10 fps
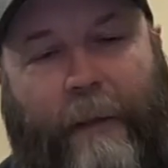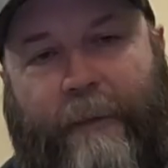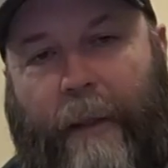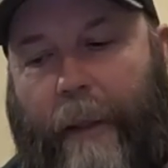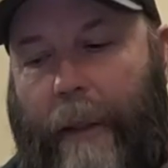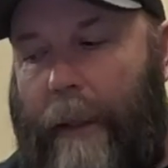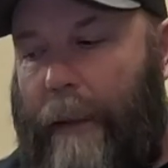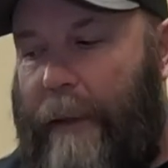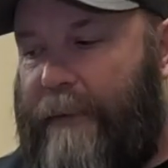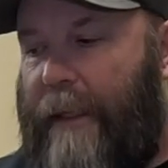I said, I
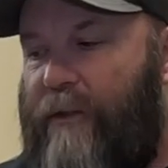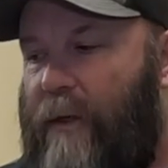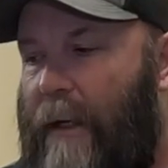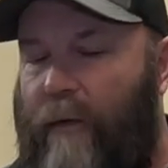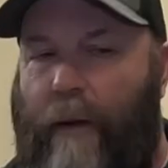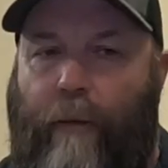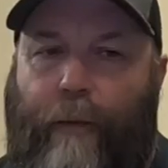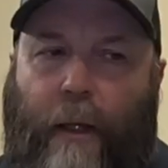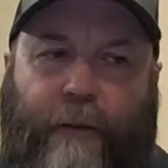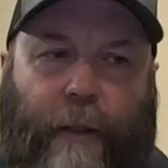got sidetracked with other
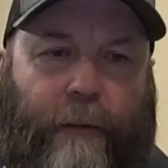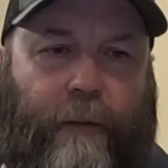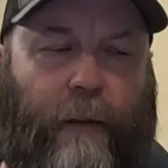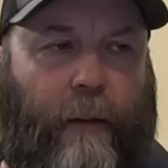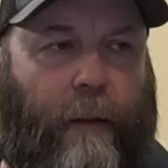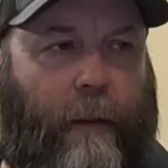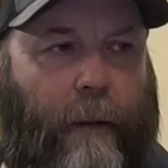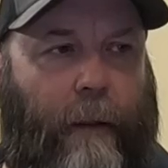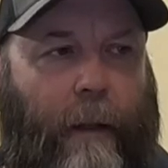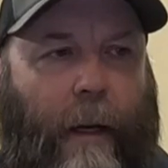projects.
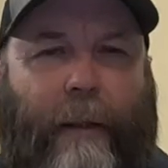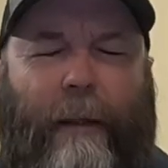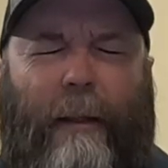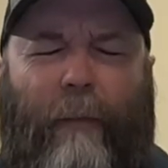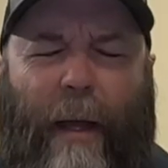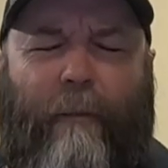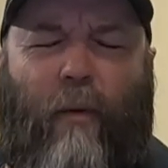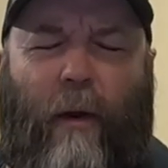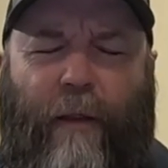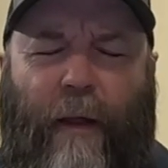I did the bad
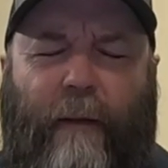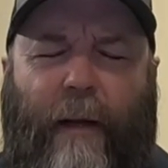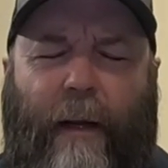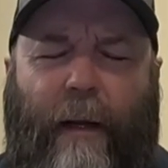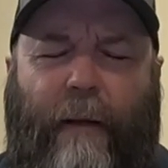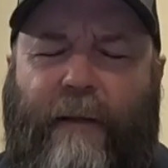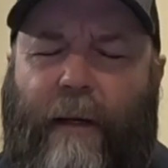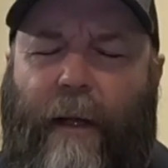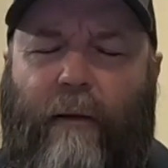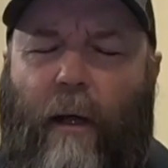boy thing that I
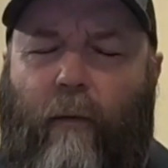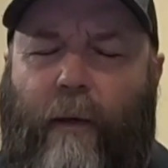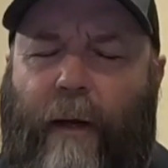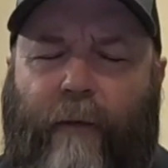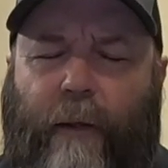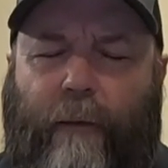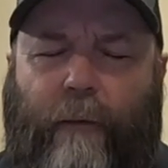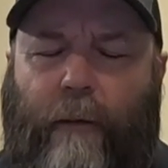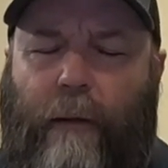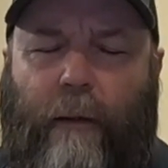said I would never
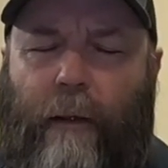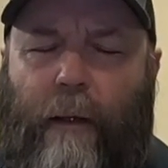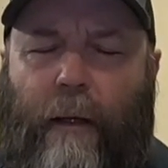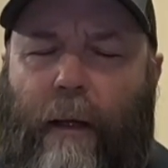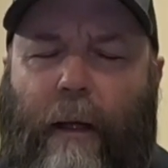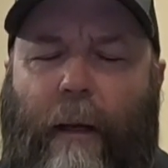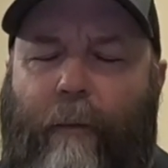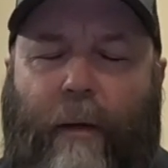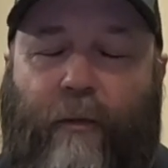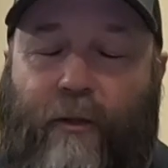do, and that
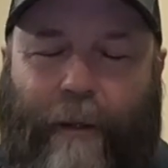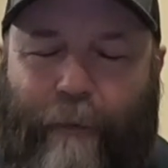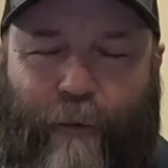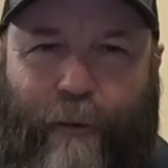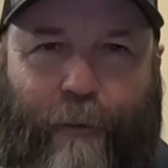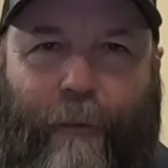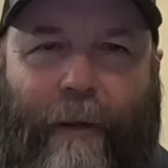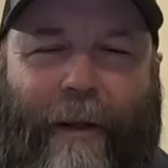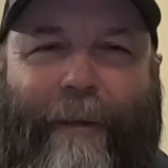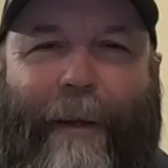people should never do,
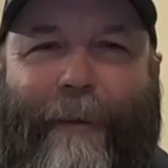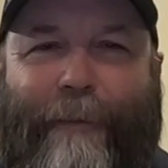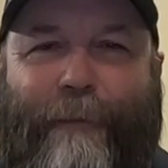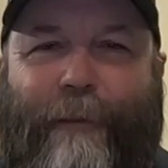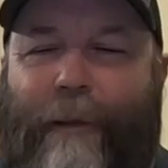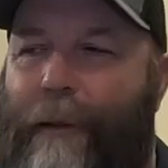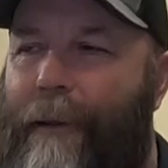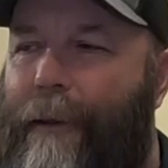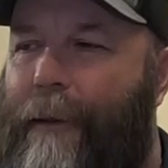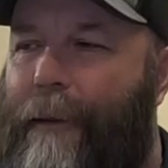and that is
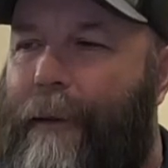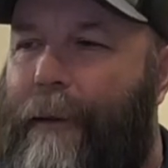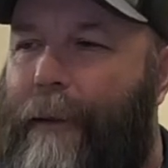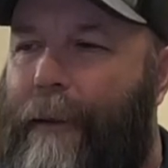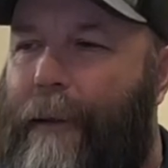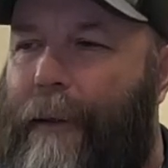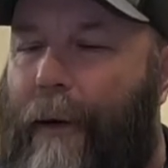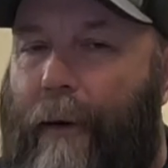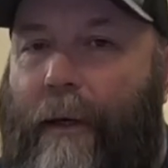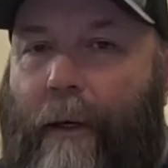
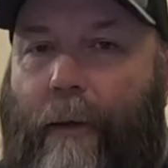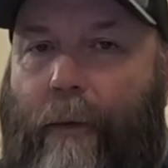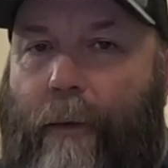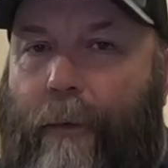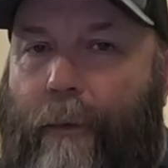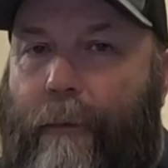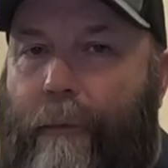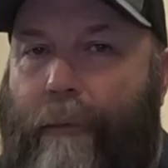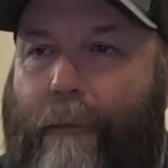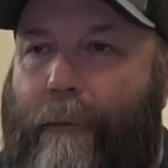all
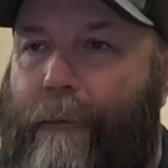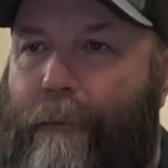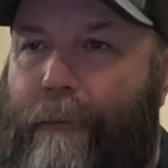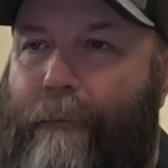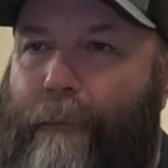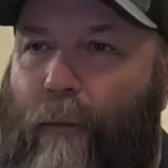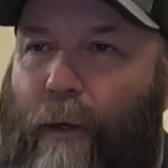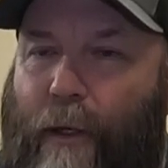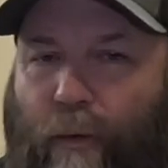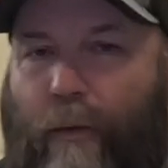gung-ho. We're
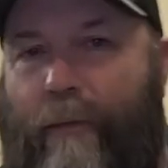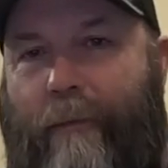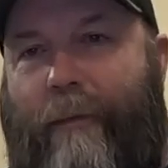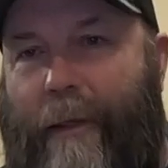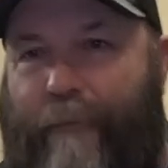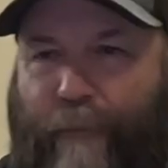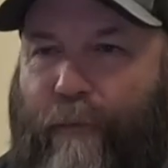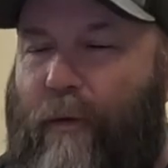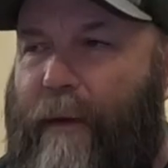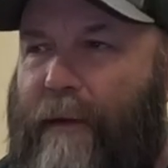gonna
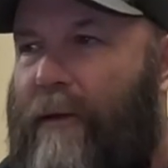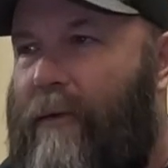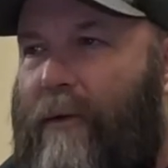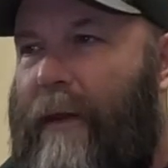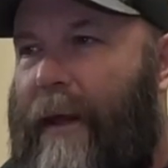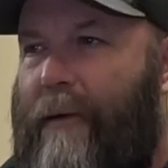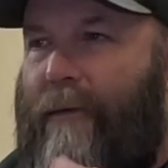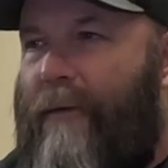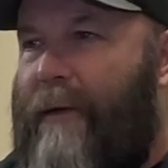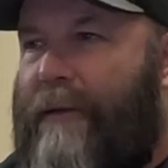do this and do that and
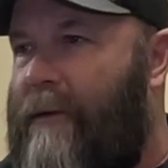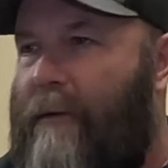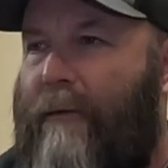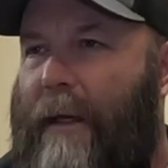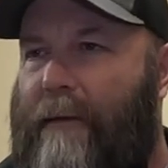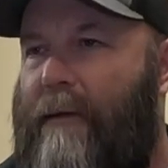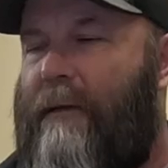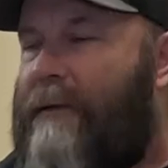do this and do that to this